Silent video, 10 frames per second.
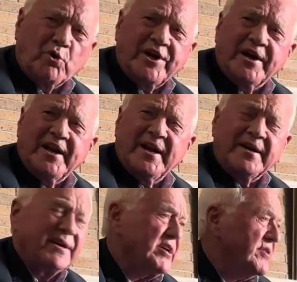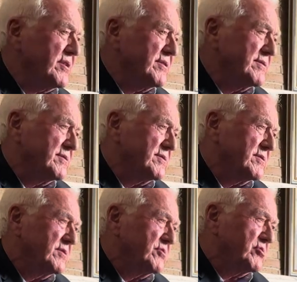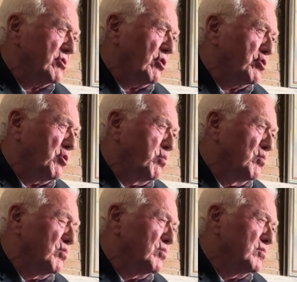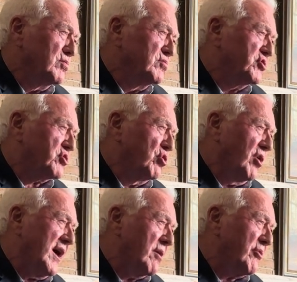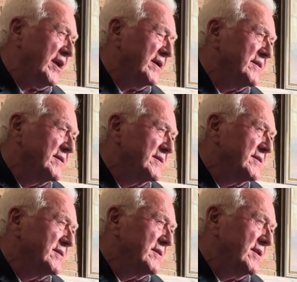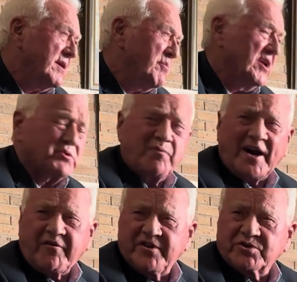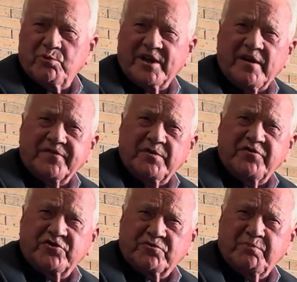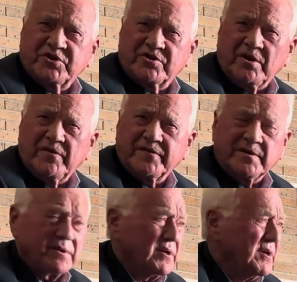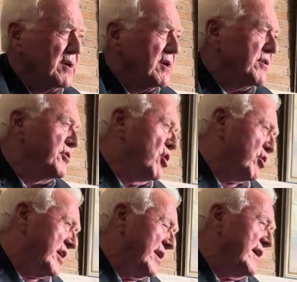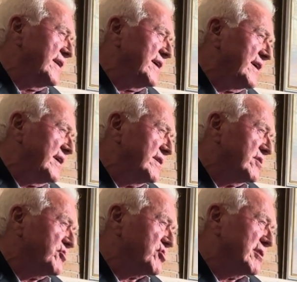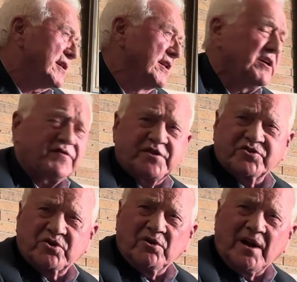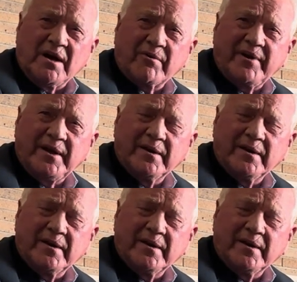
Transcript: Canadian kid should go to school hungry. That means breakfast would have to be served. No Canadian kid should leave the school hungry.